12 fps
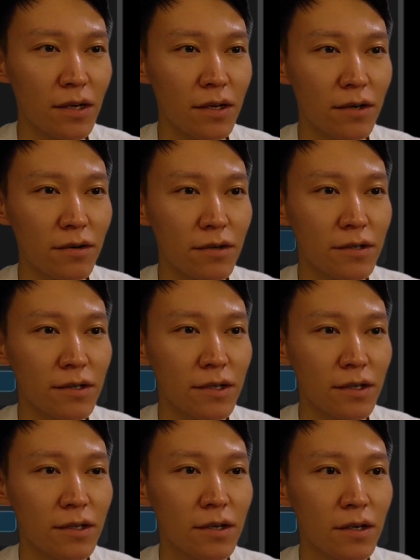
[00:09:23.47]
Here.
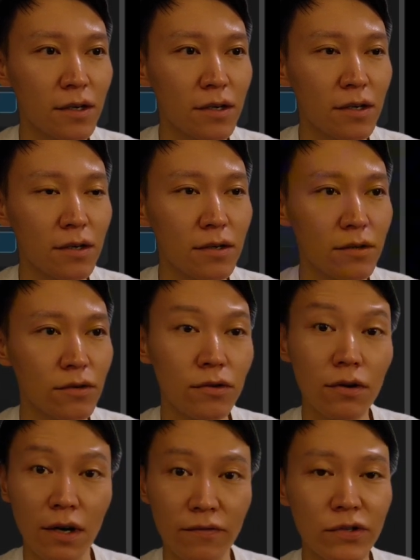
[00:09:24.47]
You
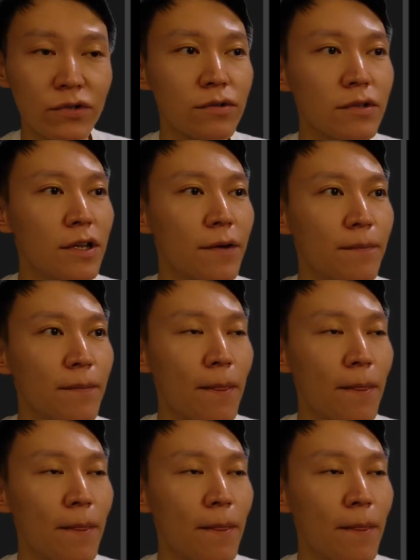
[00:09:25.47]
don't have school today.